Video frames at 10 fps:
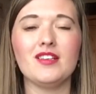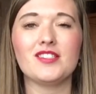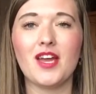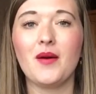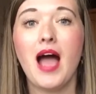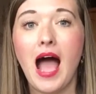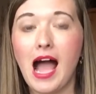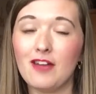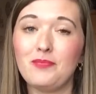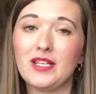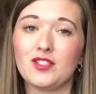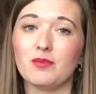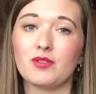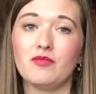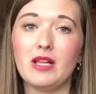So I've picked
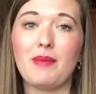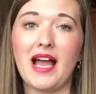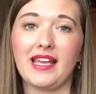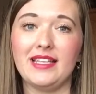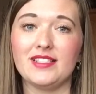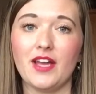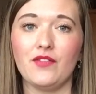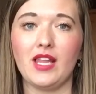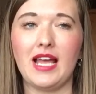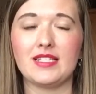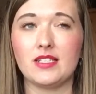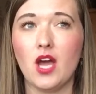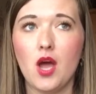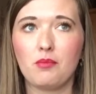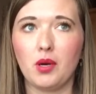up some real bargains over the last
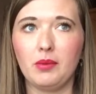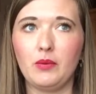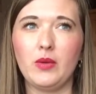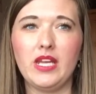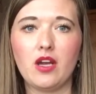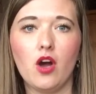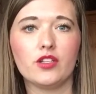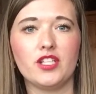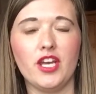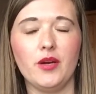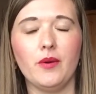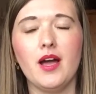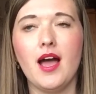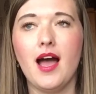probably week or two.